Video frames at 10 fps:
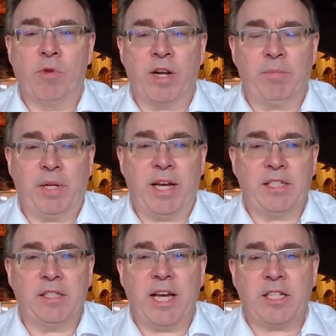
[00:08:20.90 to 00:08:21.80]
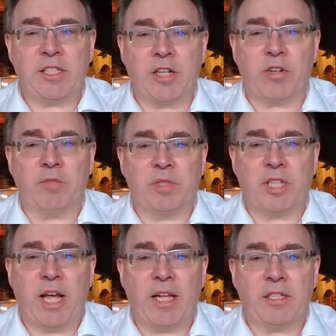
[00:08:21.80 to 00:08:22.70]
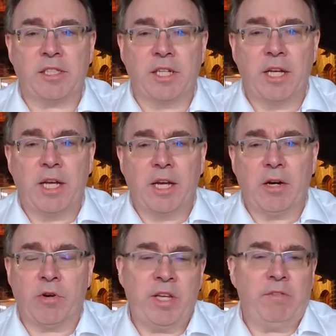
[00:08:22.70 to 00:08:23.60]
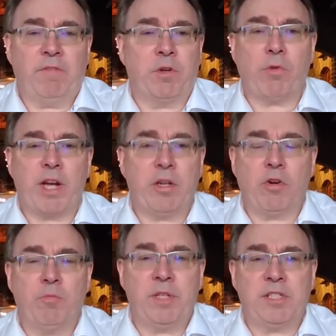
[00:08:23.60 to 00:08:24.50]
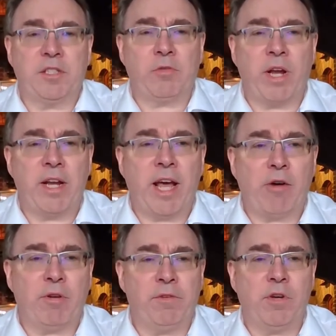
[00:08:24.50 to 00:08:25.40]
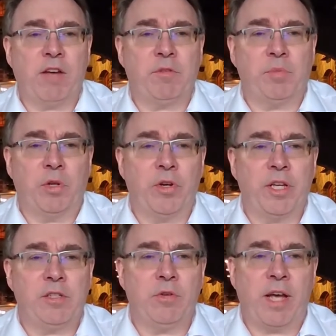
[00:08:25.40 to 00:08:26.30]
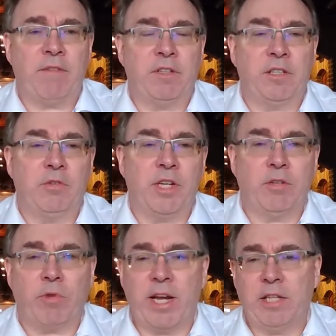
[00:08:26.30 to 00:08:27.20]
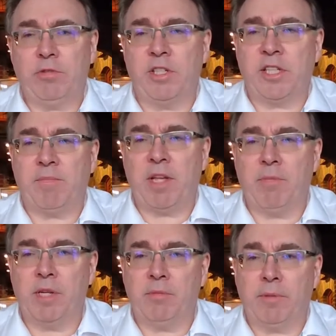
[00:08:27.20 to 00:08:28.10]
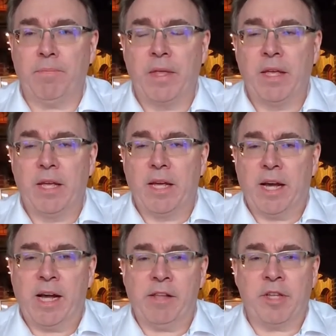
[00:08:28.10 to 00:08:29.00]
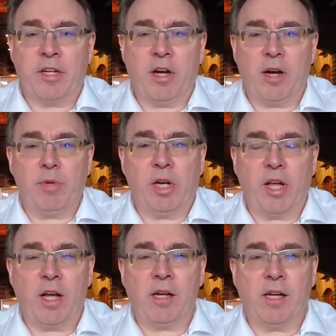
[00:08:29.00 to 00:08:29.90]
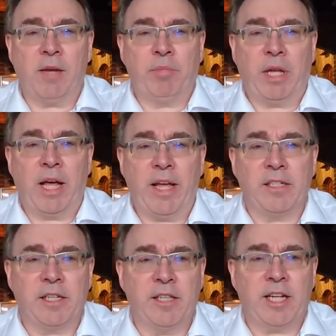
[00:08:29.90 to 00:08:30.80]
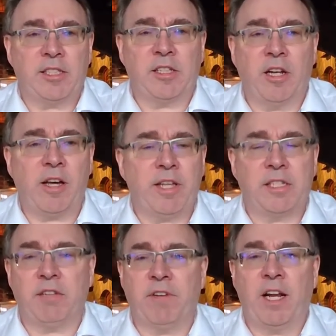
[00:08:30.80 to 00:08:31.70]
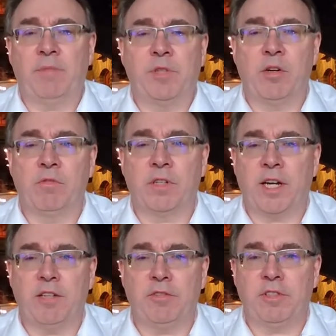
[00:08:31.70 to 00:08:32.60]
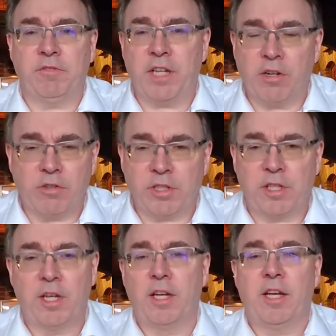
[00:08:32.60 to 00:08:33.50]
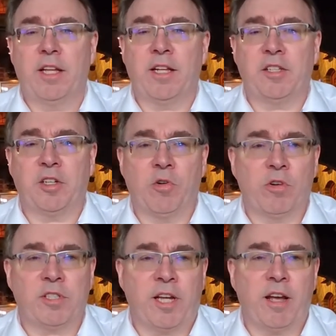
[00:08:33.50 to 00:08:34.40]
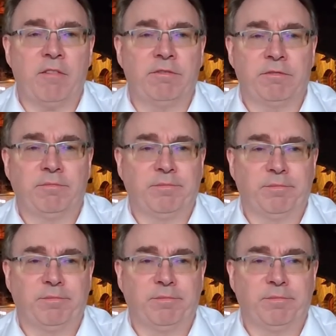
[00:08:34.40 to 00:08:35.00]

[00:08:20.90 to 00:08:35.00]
What applies in that circumstance, or even if you're running your own business right now, if you have employees who haven't agreed in writing to accept that minimum, the common law applies. And that's the law that's developed over hundreds of years that the courts have